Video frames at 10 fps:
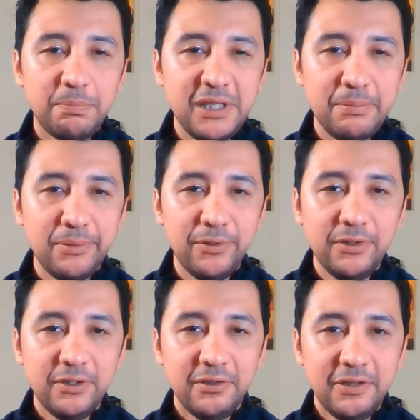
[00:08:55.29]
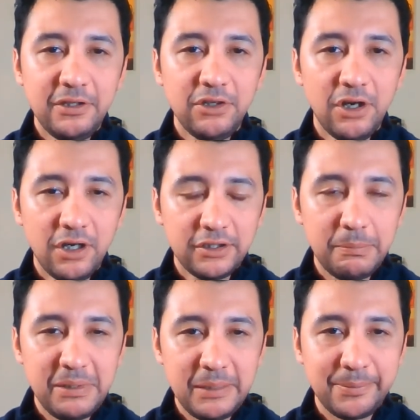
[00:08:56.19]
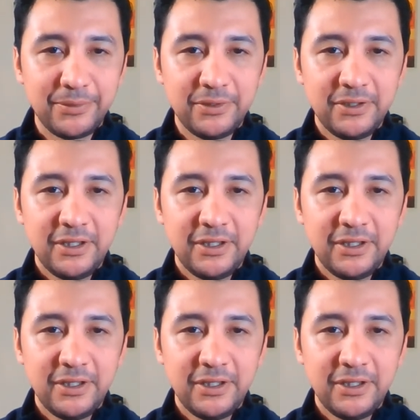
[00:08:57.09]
people? Then talk to people.